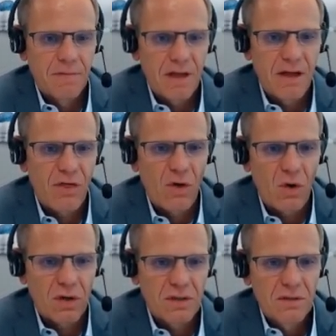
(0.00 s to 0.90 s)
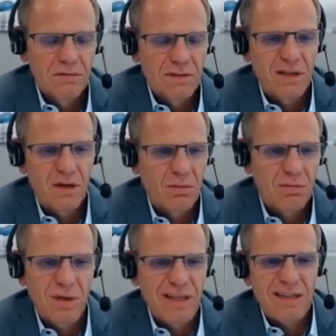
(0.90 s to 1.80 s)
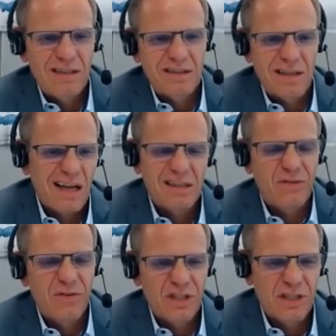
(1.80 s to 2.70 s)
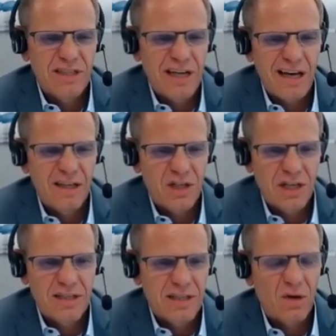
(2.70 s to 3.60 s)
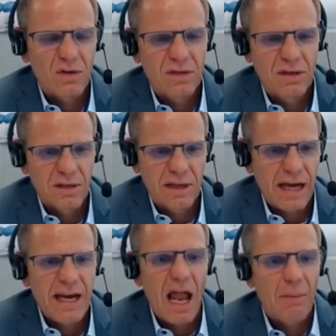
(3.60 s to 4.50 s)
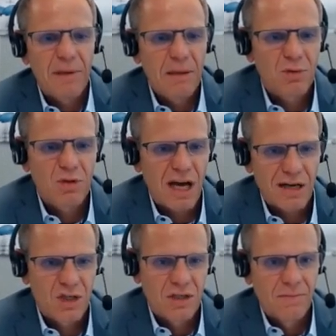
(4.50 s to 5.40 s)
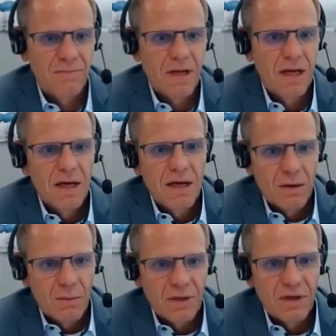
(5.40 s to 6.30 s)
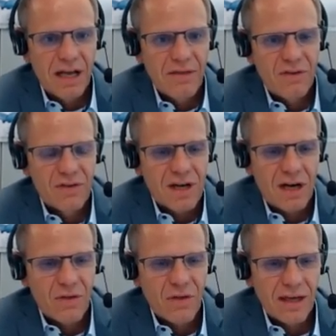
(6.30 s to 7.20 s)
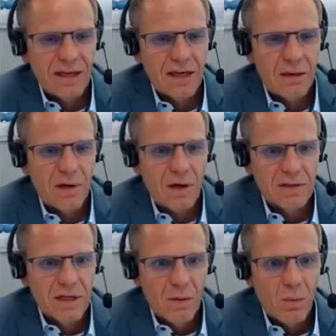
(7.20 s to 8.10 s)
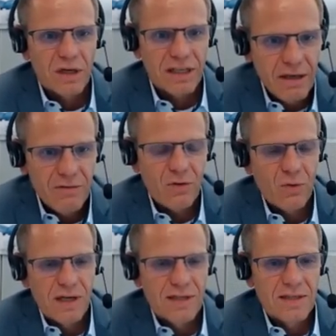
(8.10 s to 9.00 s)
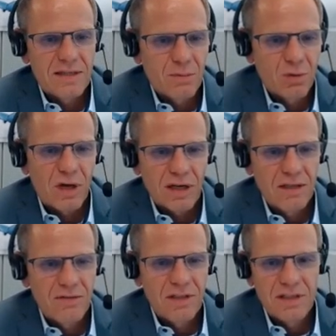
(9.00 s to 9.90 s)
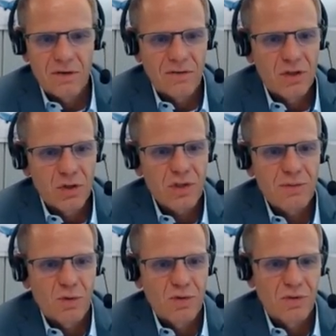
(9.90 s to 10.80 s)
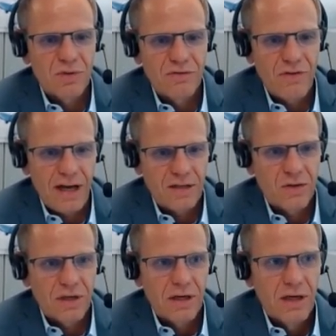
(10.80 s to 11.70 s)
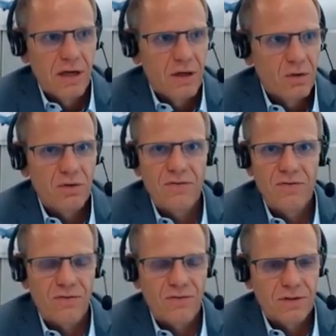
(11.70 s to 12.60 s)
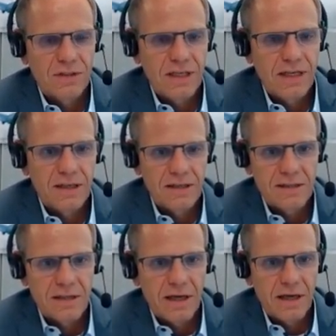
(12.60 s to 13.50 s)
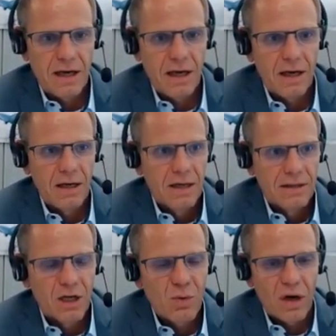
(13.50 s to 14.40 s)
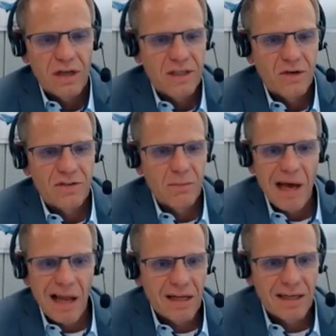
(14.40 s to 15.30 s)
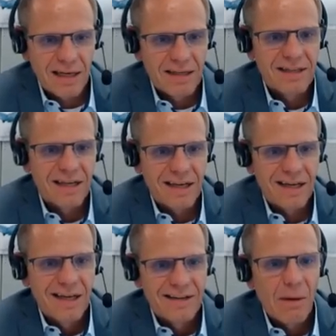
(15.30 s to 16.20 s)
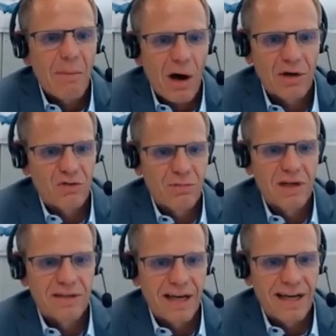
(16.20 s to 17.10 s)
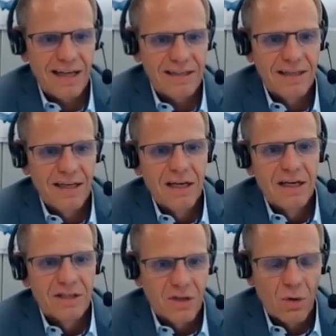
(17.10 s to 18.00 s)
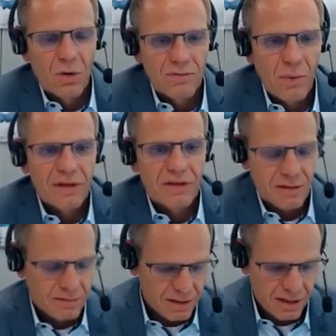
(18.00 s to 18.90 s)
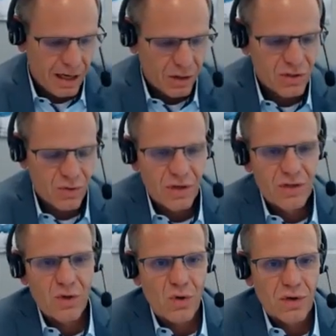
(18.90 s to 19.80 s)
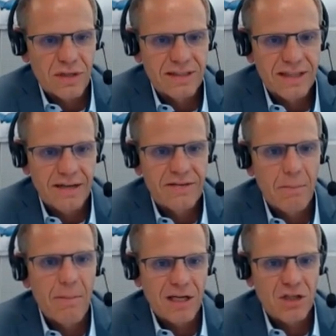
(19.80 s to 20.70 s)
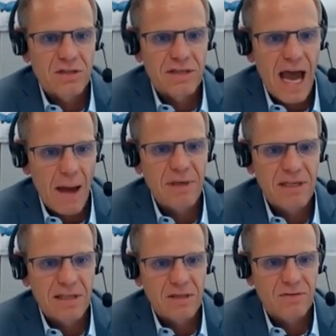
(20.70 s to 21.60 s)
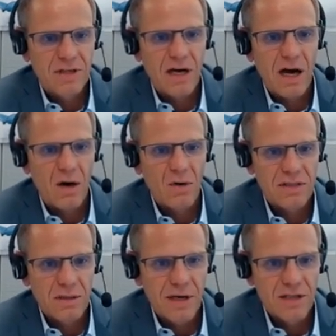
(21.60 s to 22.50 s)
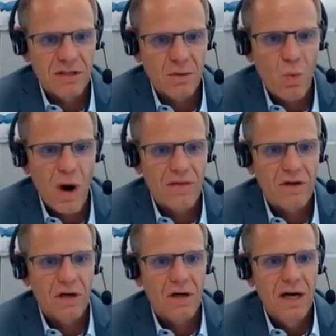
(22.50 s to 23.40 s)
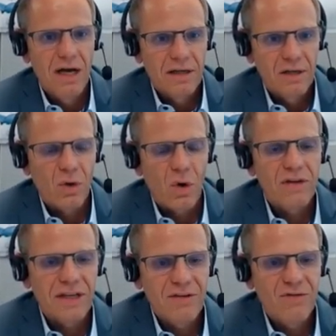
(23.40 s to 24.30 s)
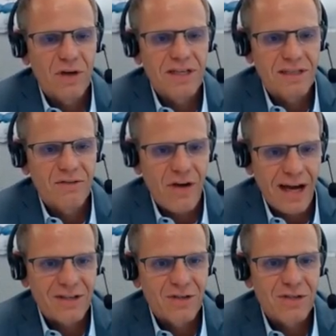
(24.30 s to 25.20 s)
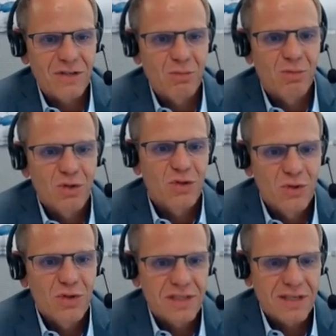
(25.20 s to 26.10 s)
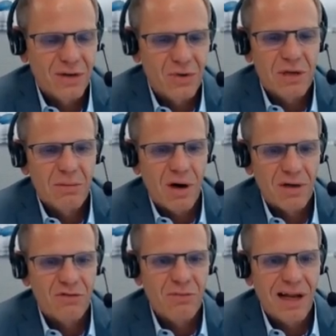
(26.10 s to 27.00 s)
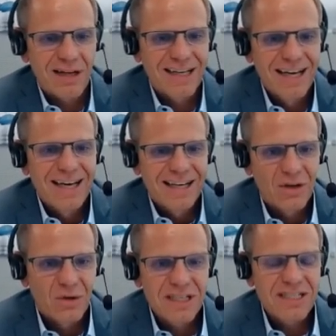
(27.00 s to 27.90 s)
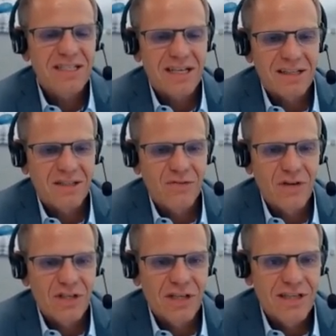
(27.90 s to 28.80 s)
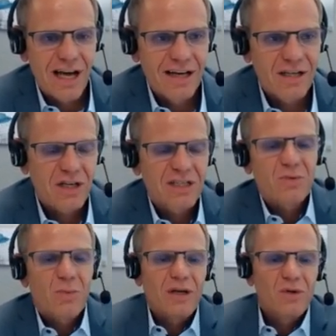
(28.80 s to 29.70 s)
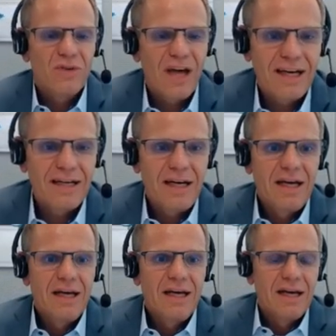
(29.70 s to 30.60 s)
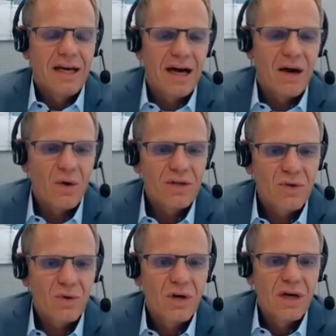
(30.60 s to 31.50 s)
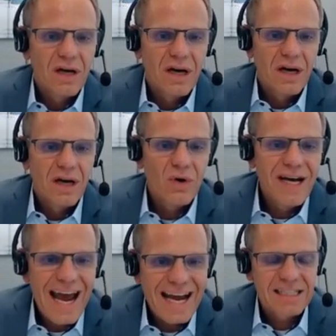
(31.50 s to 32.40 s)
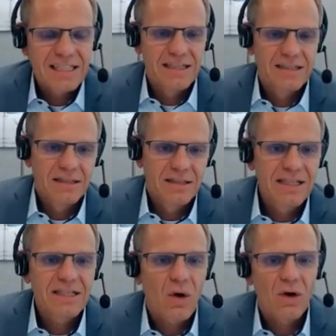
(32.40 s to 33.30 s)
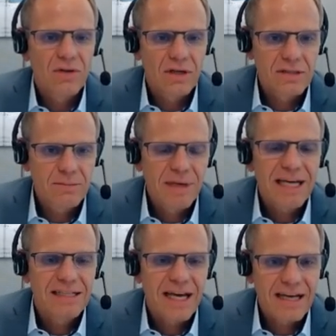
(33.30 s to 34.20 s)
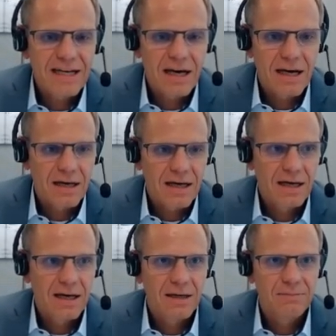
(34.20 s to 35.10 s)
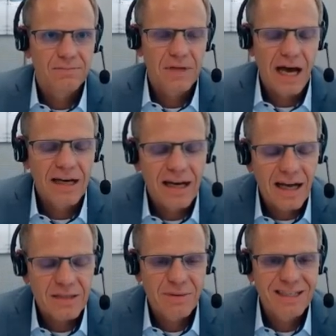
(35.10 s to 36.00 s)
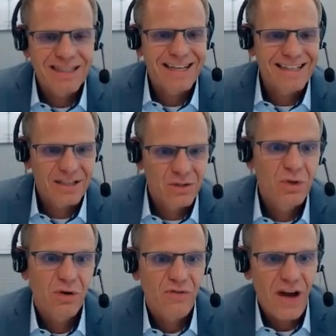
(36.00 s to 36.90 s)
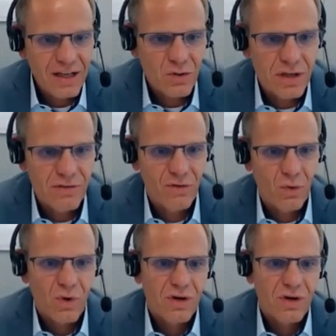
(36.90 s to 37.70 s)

They thought, you know, what does artificial intelligence and uh, can help me in production? When you then start thinking about what influences the productivity of a cheese producing factory, you yeah. see it's the uh, the quality of the milk and the, the amount of milk they get so what long story short, at the end they measured the happiness of the cows, they measured the weather, you know, all the influencing factors to produce a good amount of milk. You know, this is artificial intelligence when you then uh, also uh, connect it this all this big data um, yes. analyze big data to your factory floor yeah.